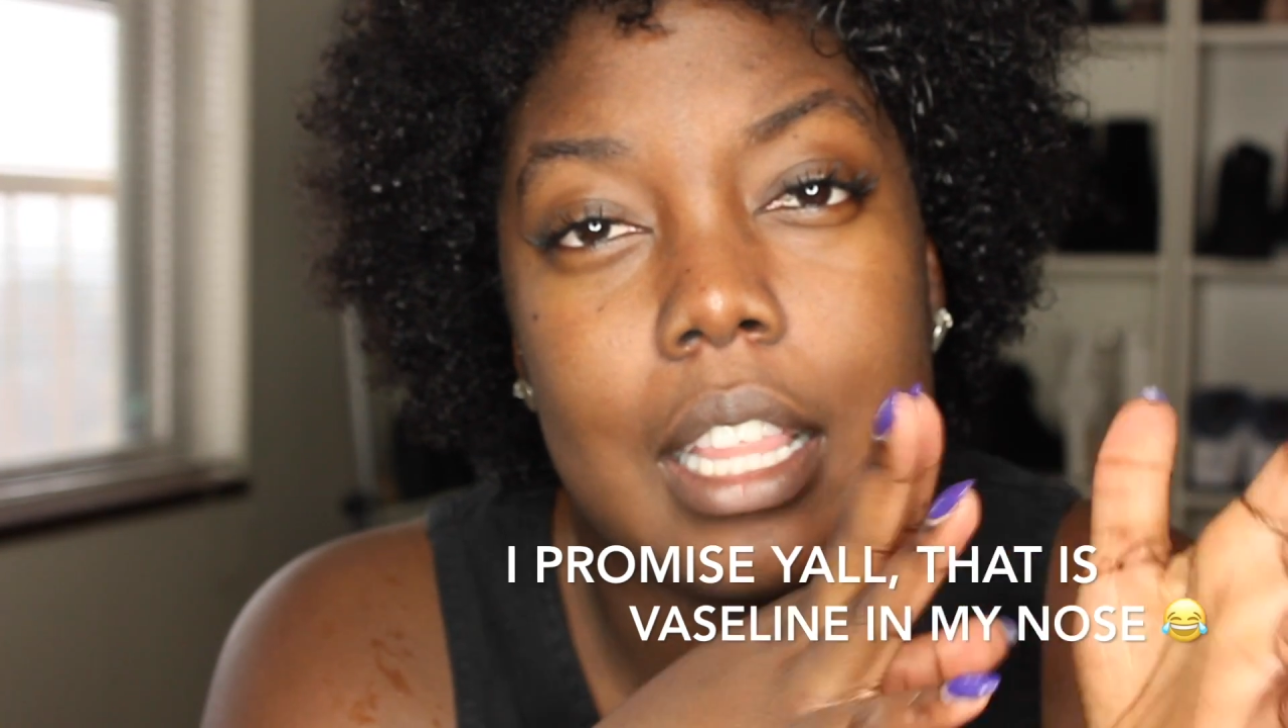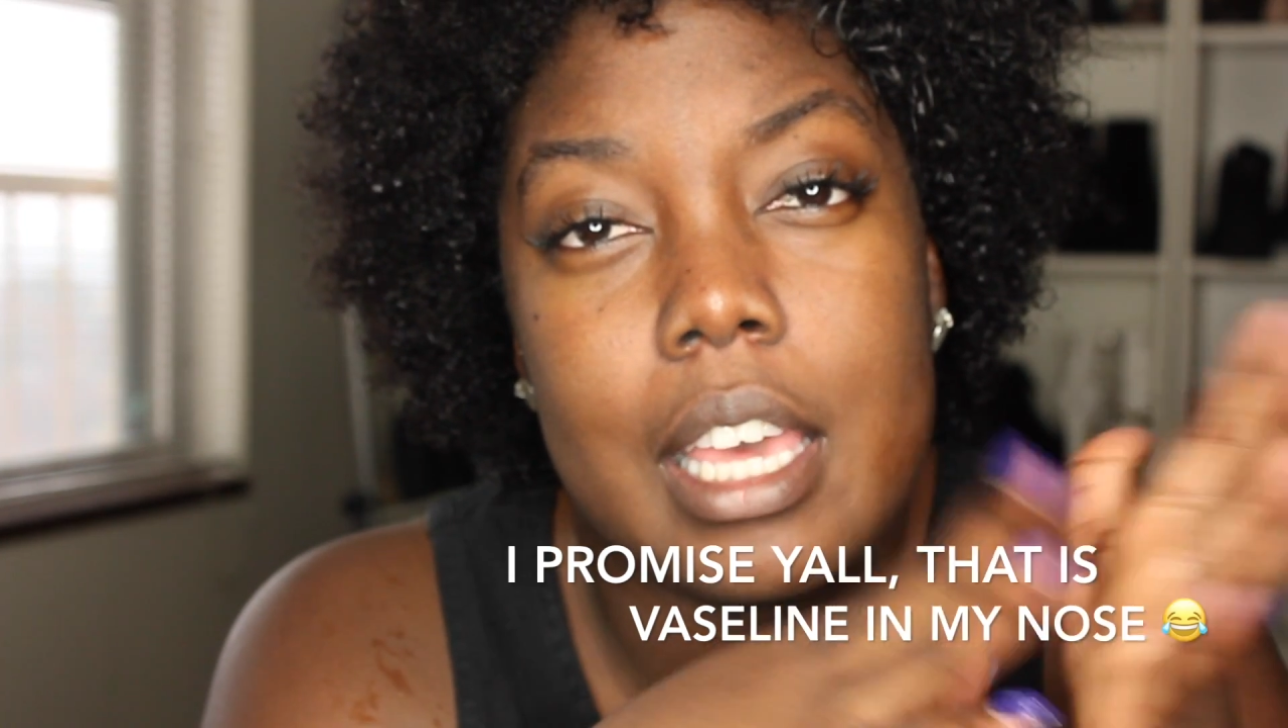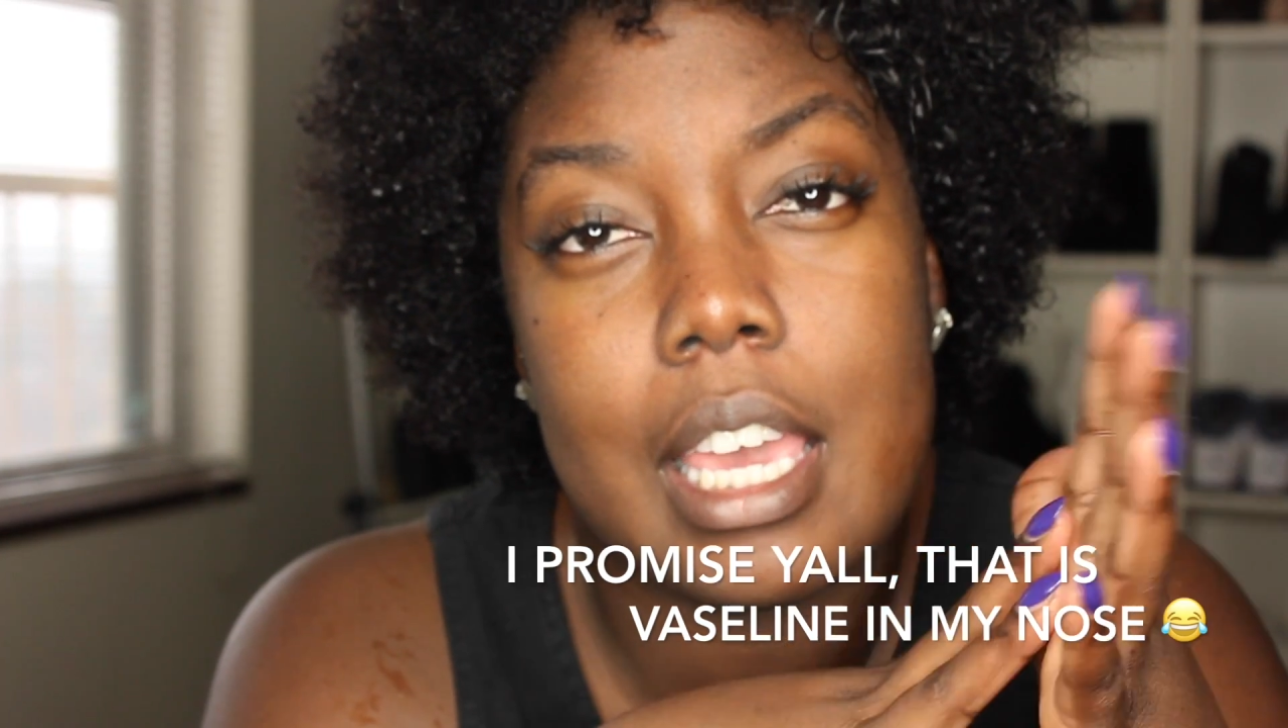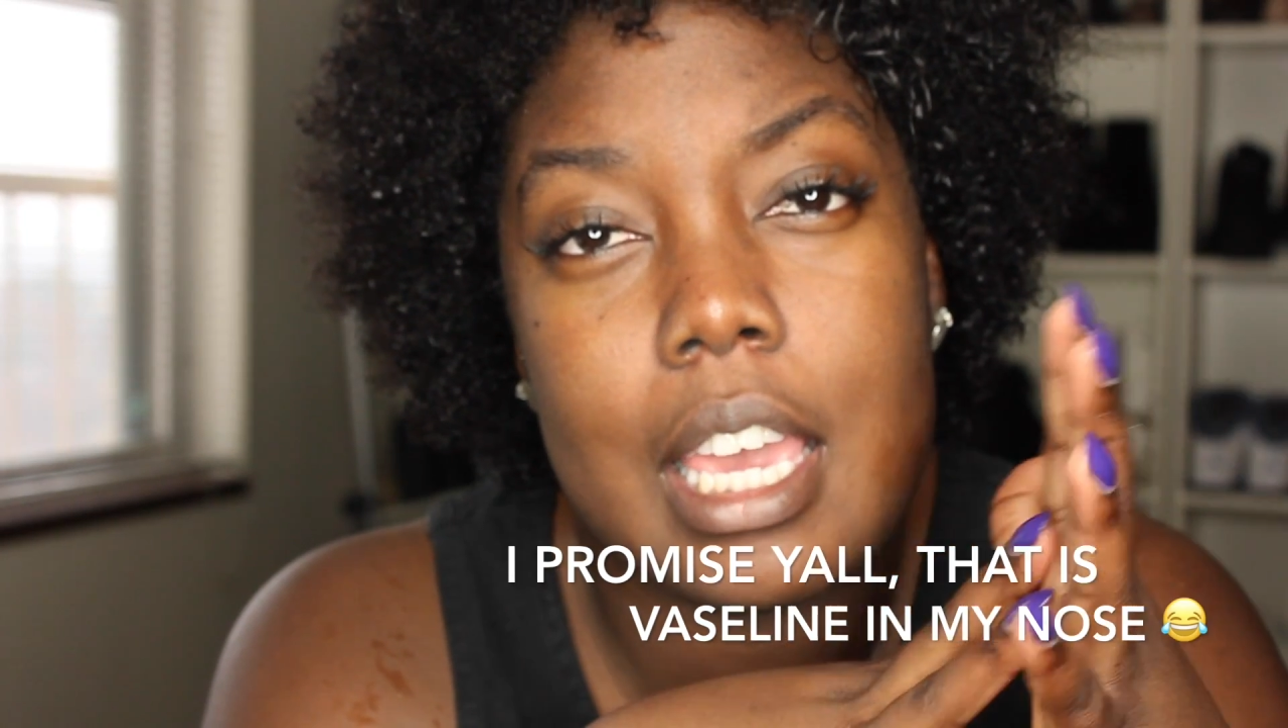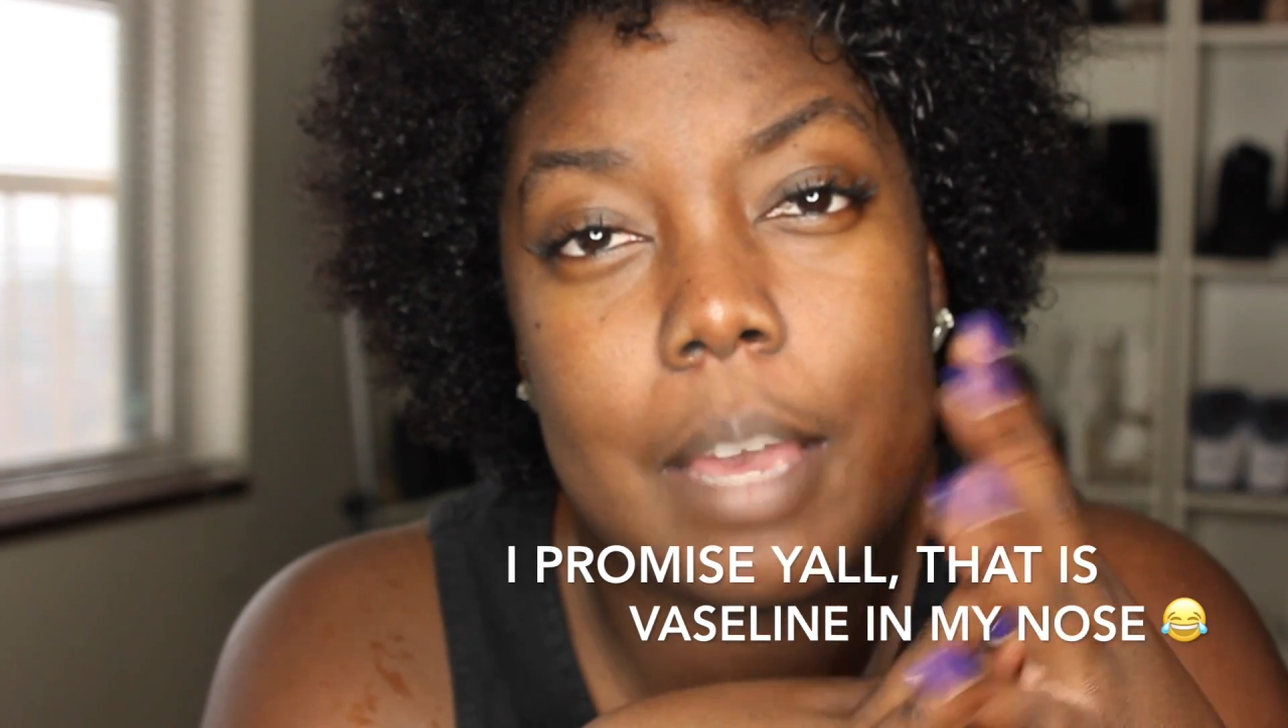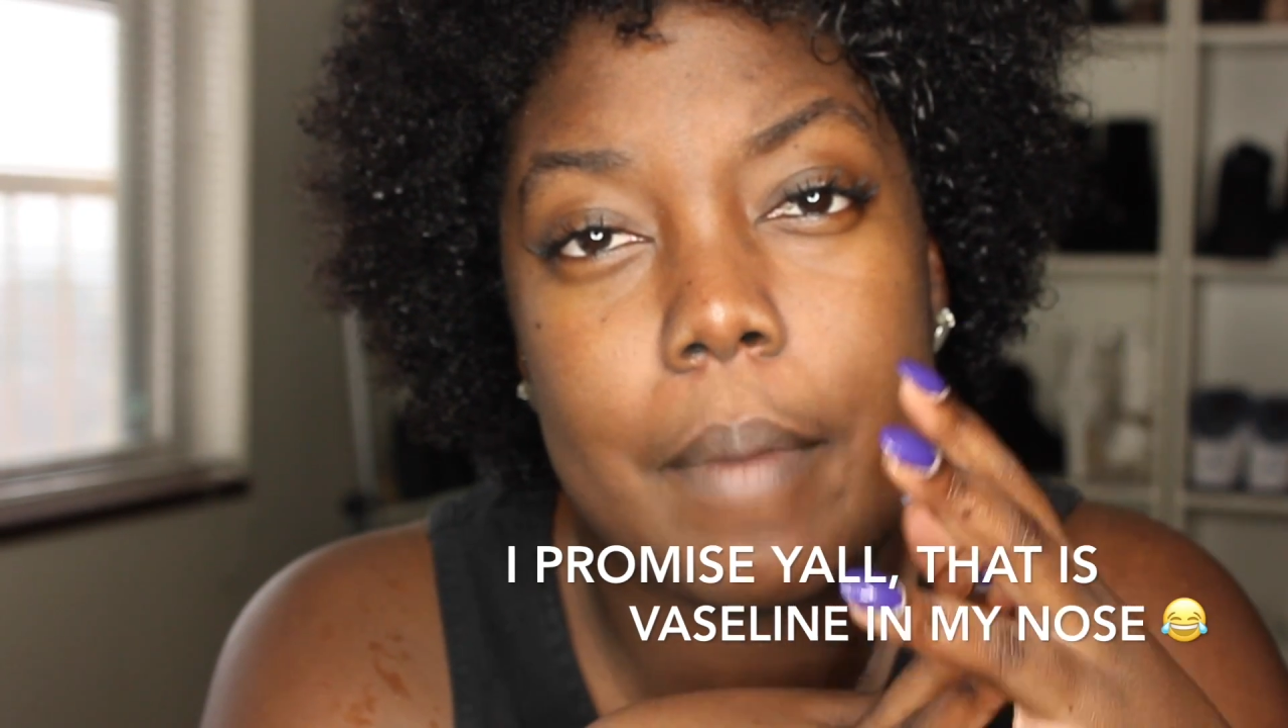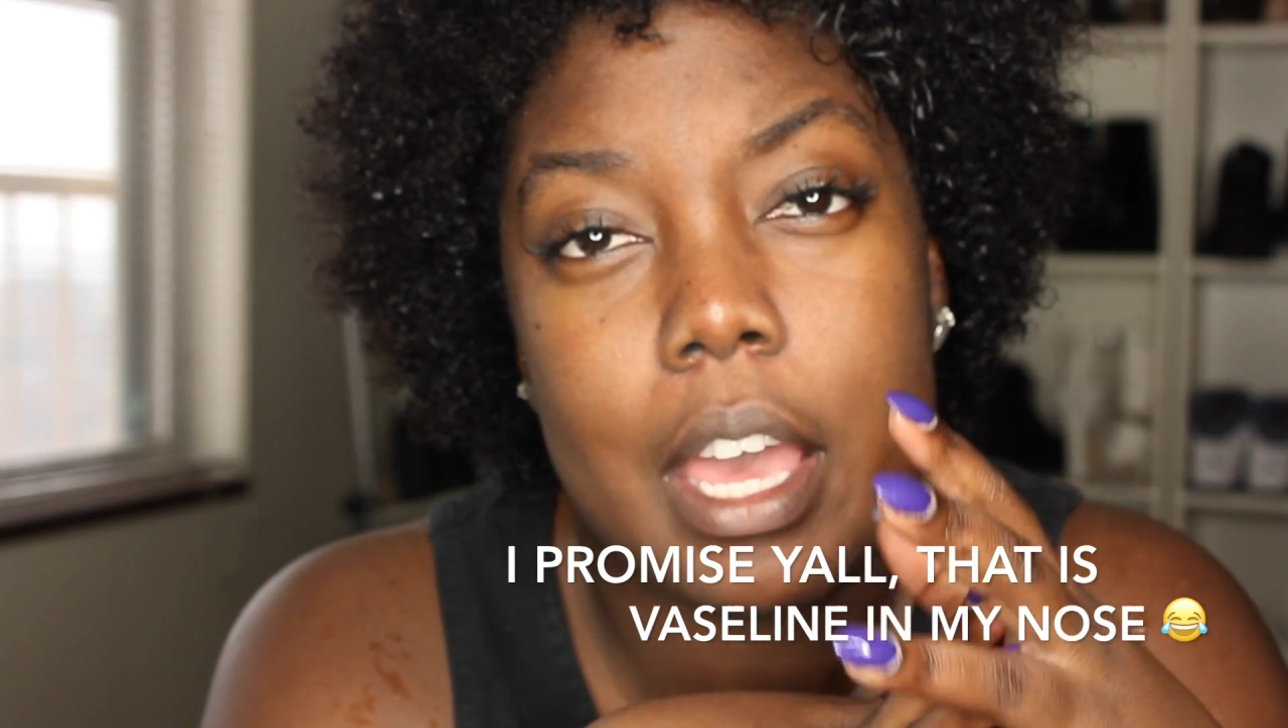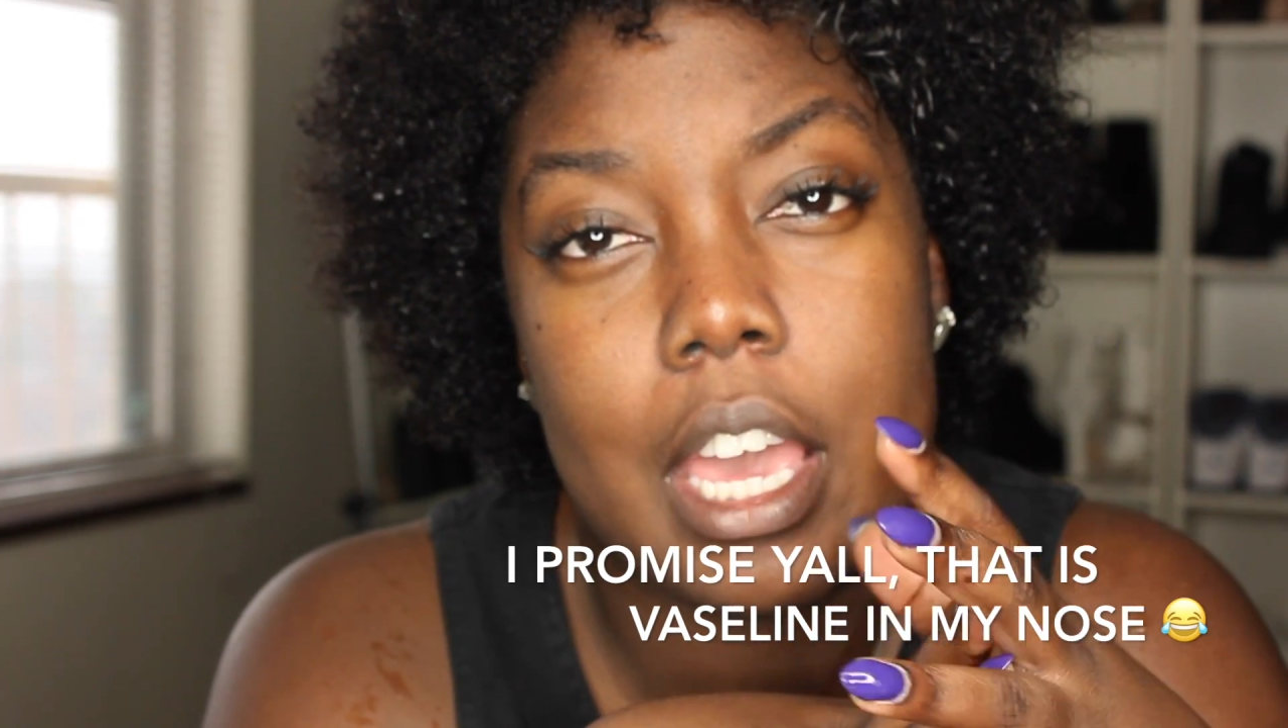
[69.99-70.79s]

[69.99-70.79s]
hella heat in my